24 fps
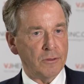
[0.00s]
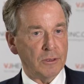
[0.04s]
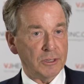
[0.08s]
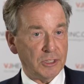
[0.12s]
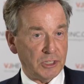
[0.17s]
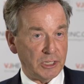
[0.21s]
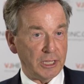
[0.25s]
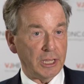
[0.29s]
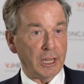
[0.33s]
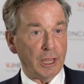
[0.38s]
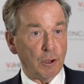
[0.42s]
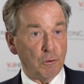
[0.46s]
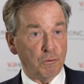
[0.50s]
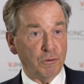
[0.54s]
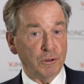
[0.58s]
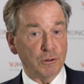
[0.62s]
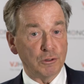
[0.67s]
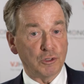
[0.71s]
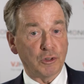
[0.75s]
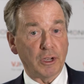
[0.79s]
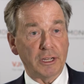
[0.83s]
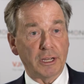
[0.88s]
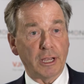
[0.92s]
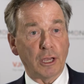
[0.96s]
in the CLL
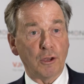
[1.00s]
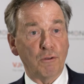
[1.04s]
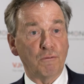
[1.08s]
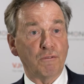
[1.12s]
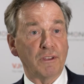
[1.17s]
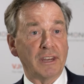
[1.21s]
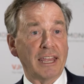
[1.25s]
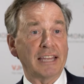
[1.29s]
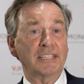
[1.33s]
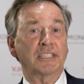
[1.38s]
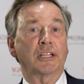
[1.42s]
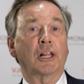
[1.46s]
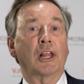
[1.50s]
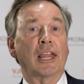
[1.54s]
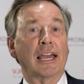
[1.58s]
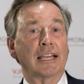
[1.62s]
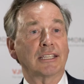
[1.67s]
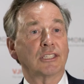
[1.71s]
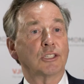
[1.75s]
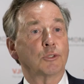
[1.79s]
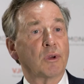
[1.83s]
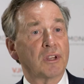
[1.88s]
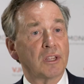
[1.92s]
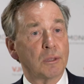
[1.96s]
field right now,
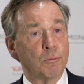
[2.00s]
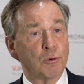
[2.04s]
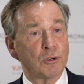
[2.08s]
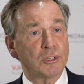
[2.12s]
venetoclax is one of